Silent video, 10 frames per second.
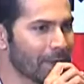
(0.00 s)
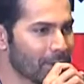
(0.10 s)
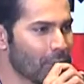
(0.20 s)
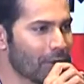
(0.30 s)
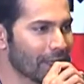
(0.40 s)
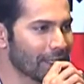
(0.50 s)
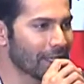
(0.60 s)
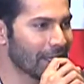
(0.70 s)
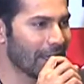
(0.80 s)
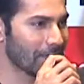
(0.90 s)
play a role like
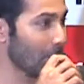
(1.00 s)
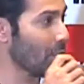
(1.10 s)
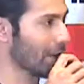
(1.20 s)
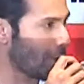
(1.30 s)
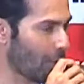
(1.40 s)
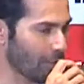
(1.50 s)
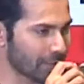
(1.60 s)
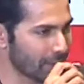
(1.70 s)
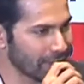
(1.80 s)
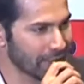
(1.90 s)
that and pull it off
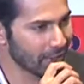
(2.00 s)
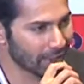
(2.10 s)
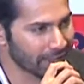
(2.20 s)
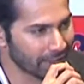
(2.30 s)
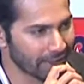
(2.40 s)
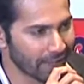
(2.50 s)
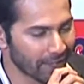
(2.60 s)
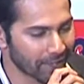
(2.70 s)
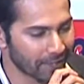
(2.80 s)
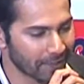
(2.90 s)
is, I think, a great
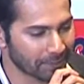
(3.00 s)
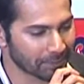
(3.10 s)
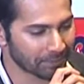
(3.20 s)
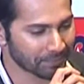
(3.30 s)
thing. And uh,